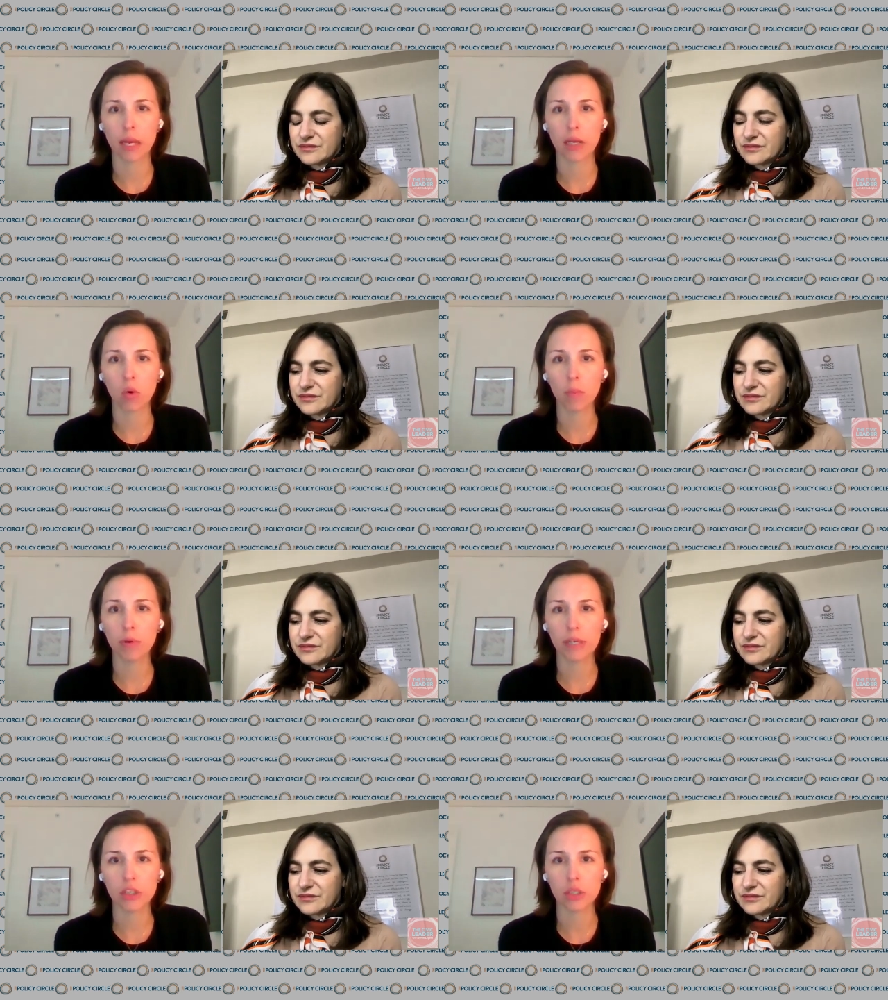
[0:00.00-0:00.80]
Speaker 1: by
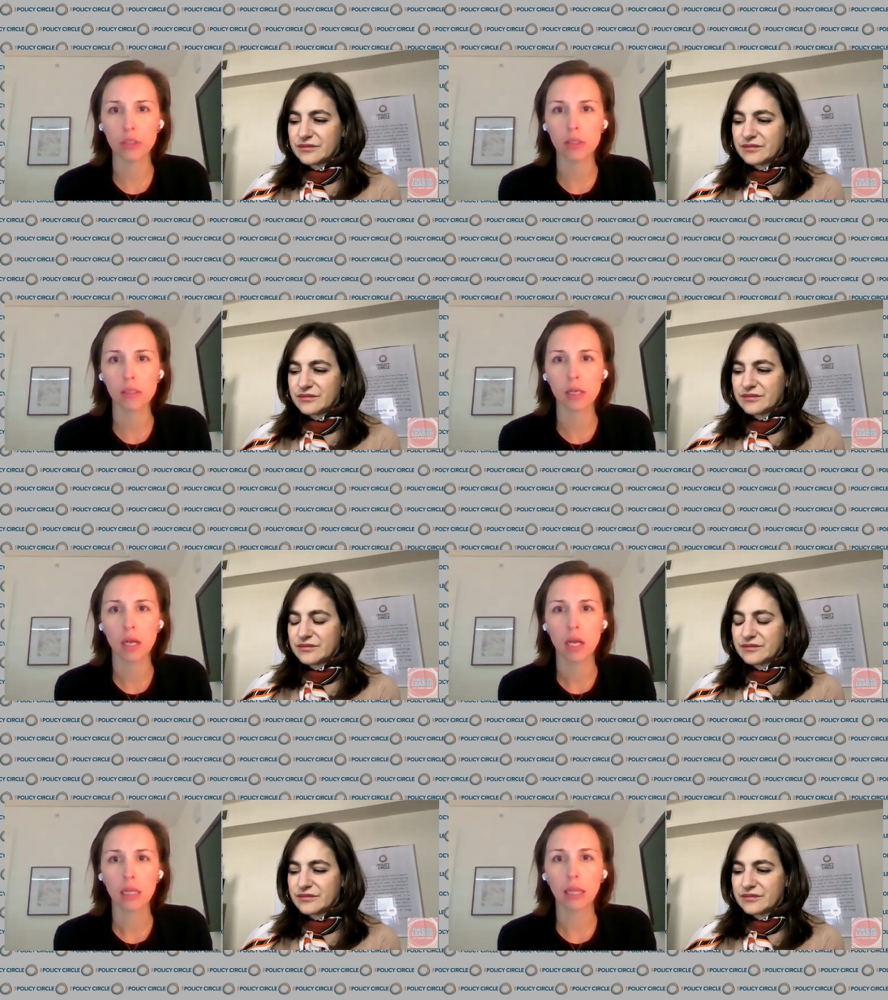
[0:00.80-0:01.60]
corporations,
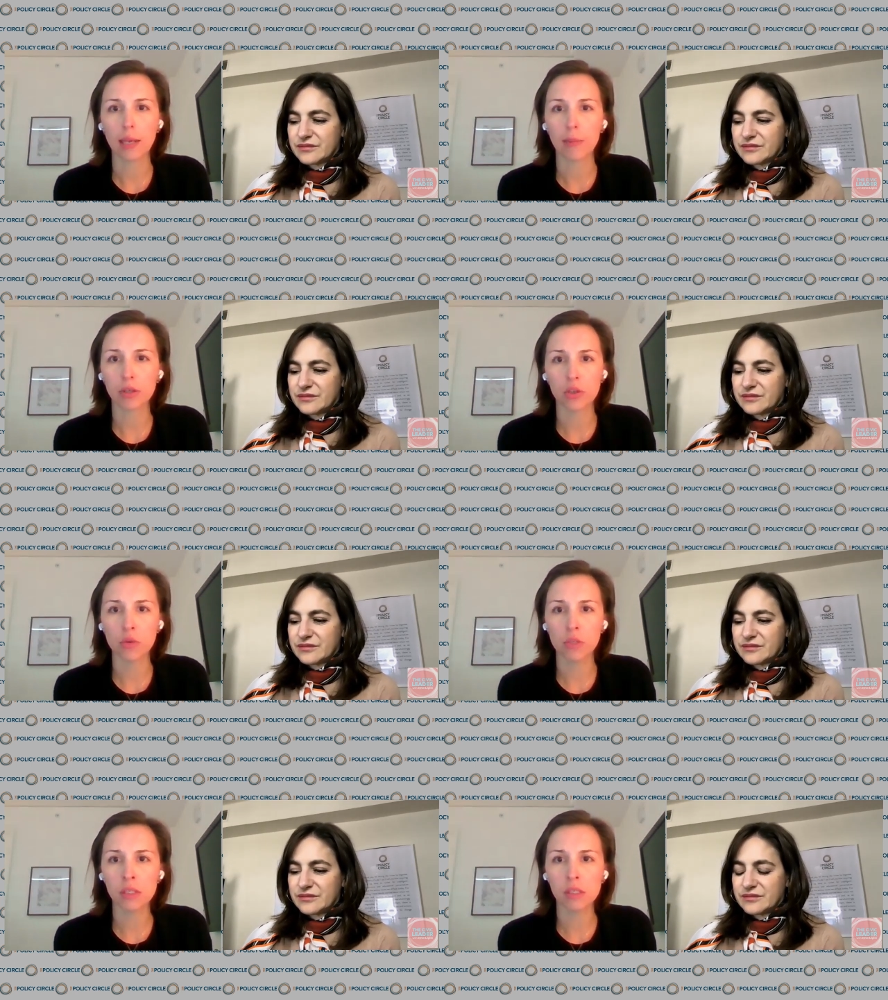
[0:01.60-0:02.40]
labor
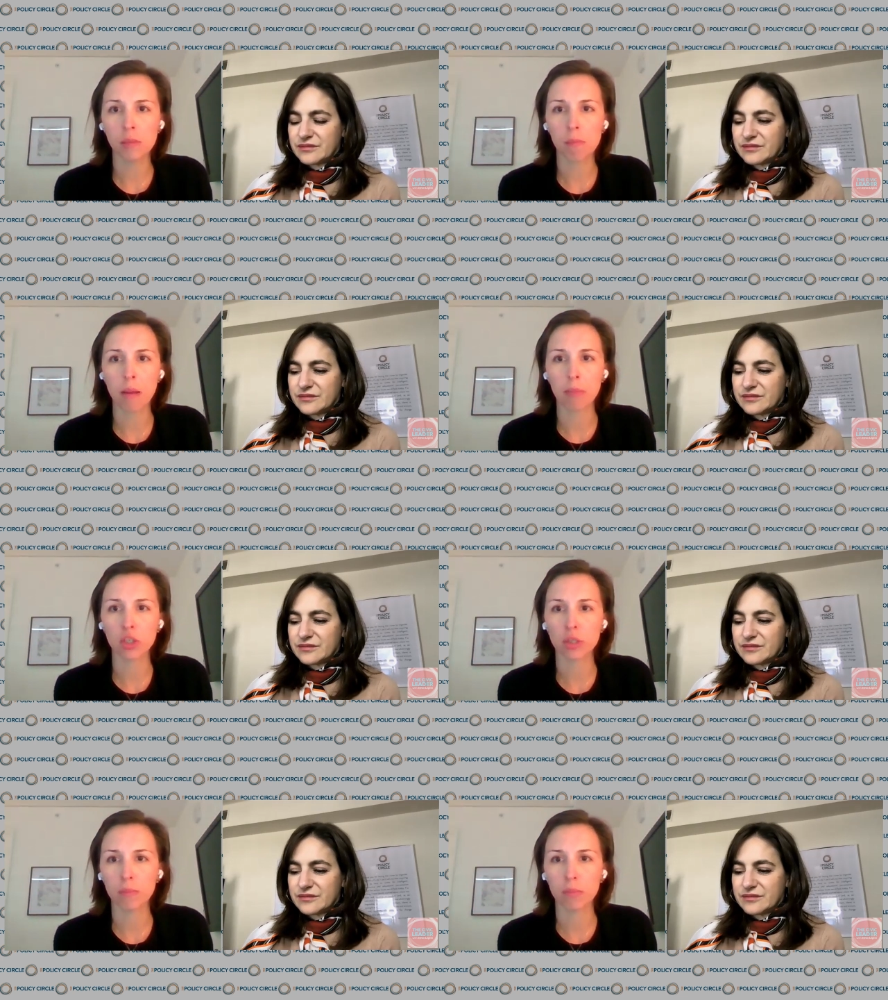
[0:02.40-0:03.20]
unions,
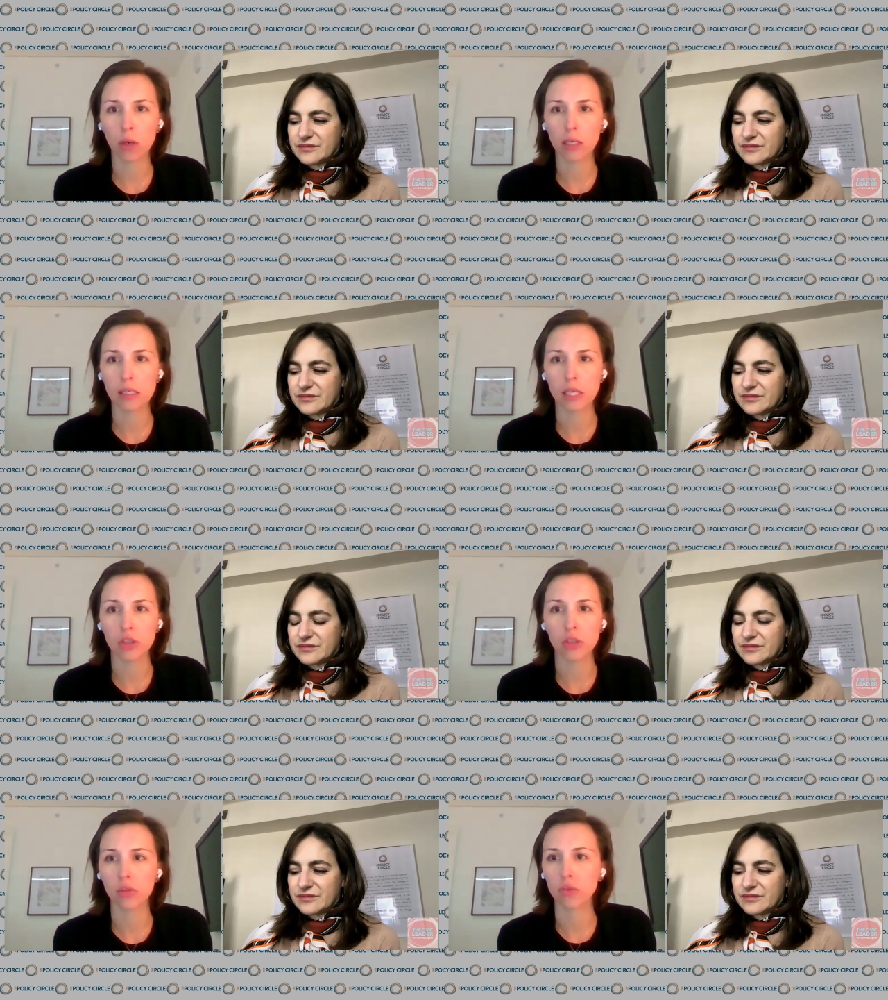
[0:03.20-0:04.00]
membership
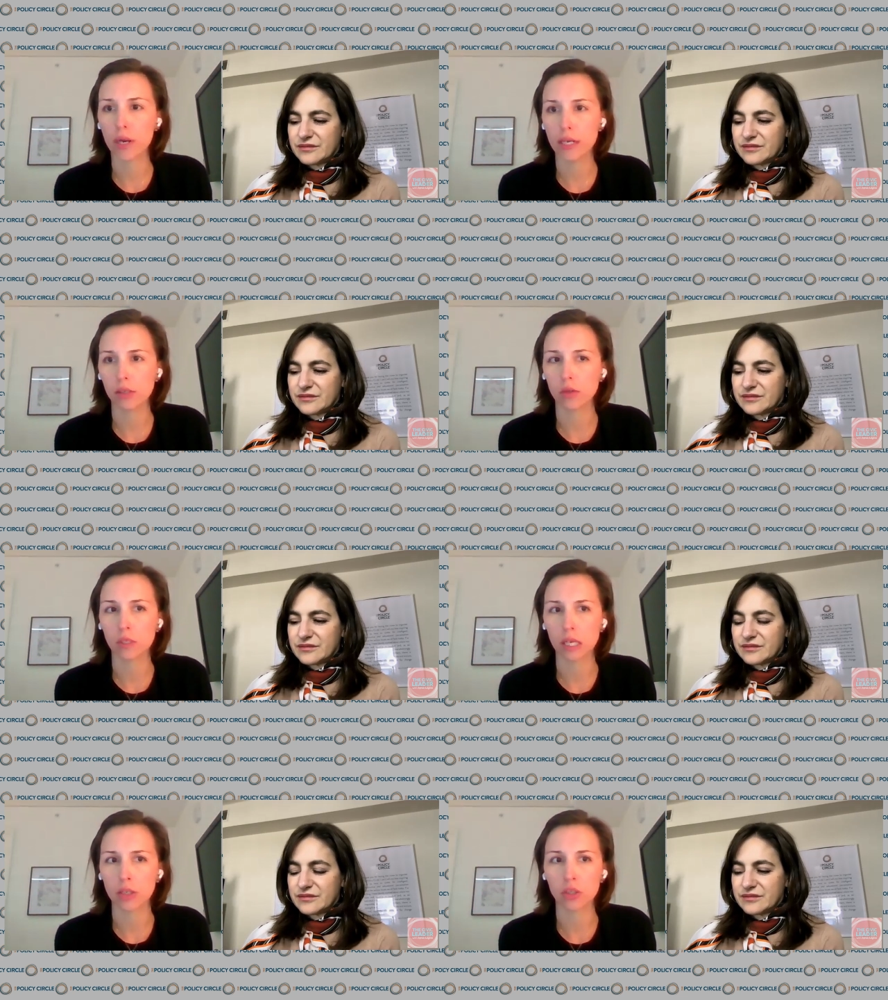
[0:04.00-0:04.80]
organizations, or trade
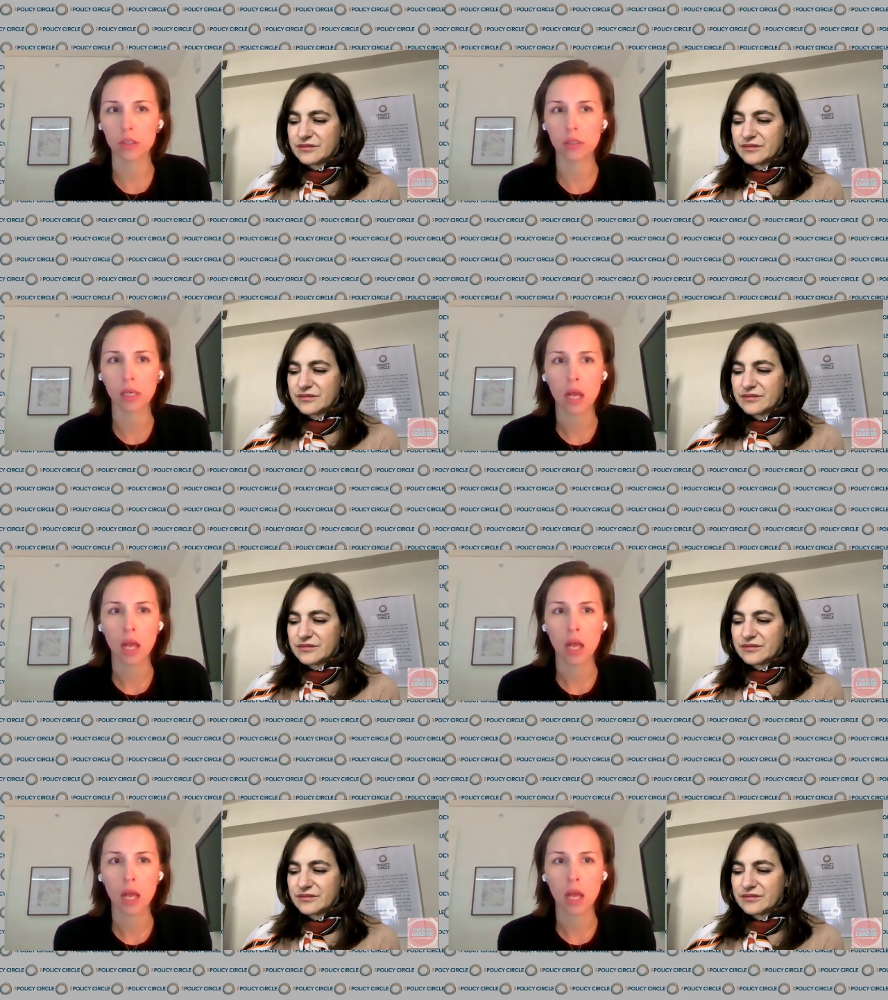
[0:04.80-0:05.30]
associations.